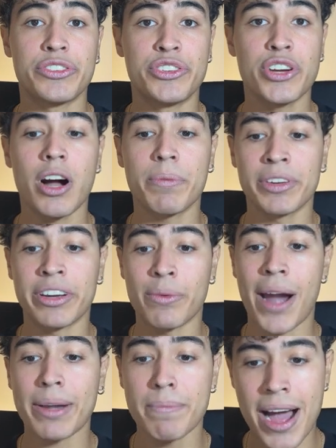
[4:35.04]
job in the
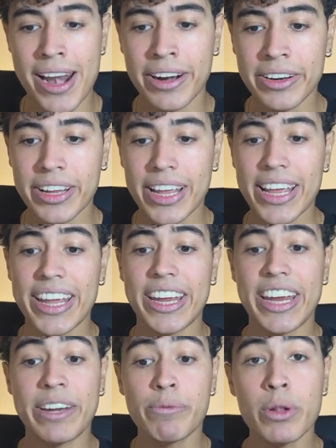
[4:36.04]
right manner,
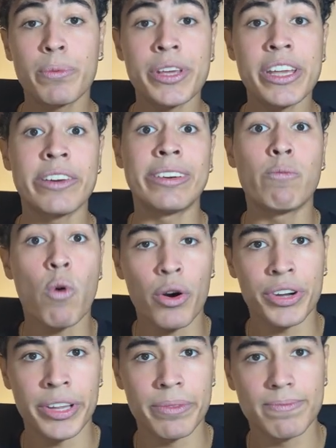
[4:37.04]
it will be
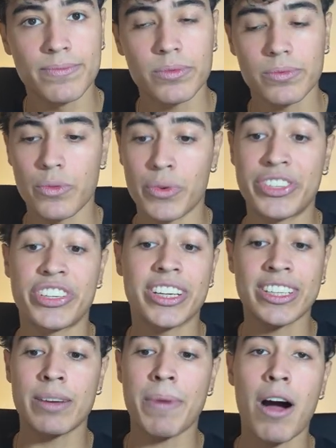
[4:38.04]
rewarded with
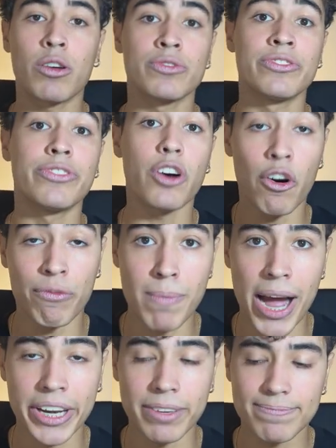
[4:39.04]
certain amount of
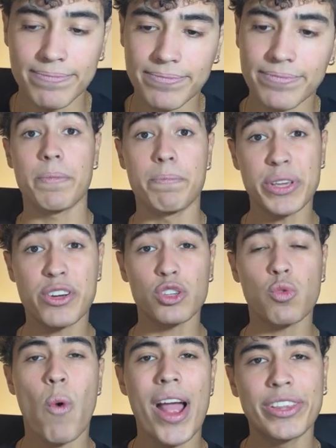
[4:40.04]
money.
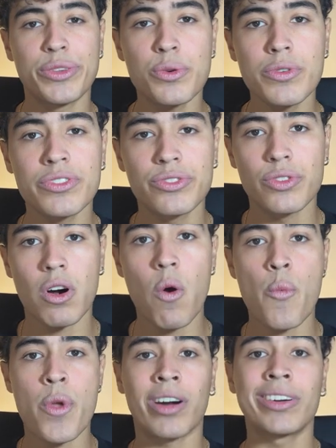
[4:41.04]
Because while doing so,
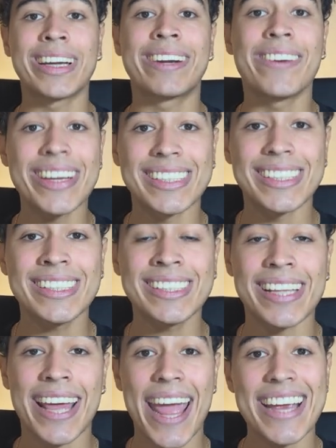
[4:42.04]
we are
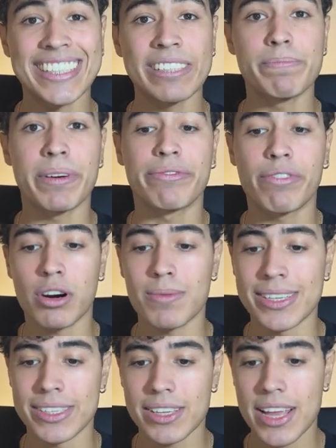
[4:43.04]
increasing the agent
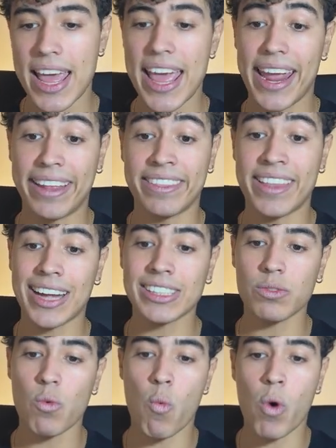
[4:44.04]
performance, and
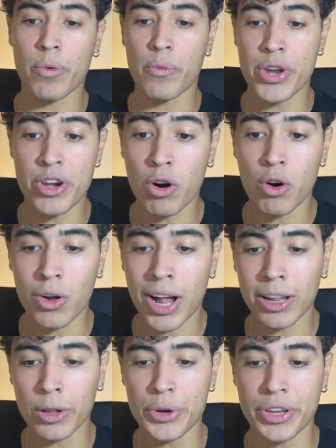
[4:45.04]
that's what we all
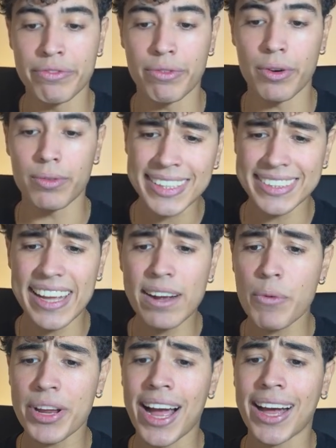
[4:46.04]
are looking for.
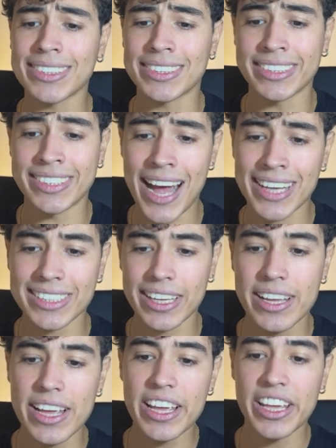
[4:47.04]
Then we got the
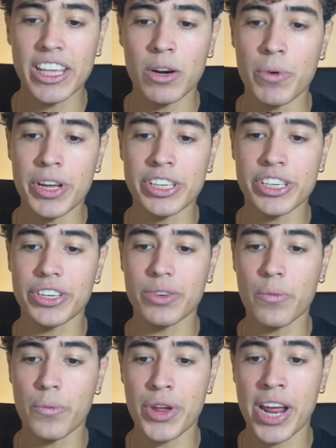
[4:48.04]
task, in
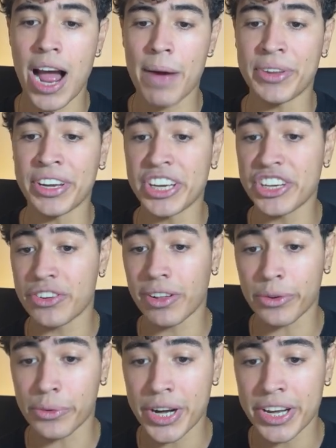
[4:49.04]
which we have the
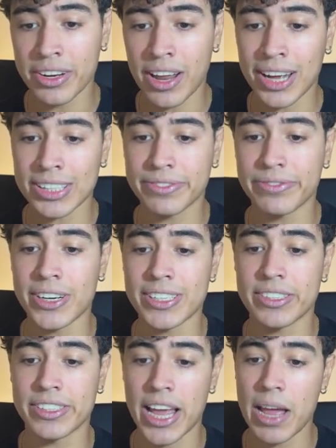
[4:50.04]
initial greeting as
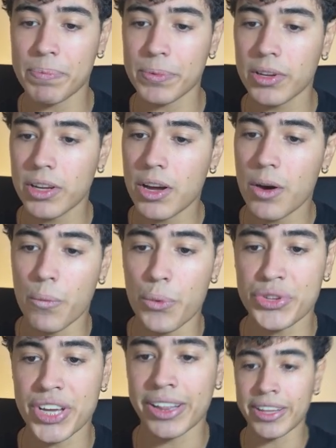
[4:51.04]
first step.
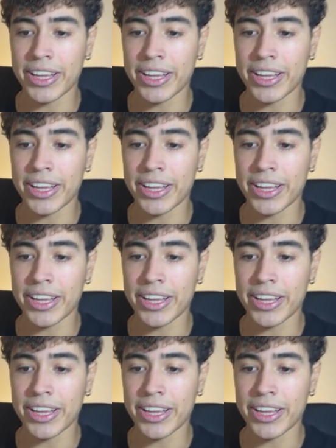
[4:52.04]
We tell the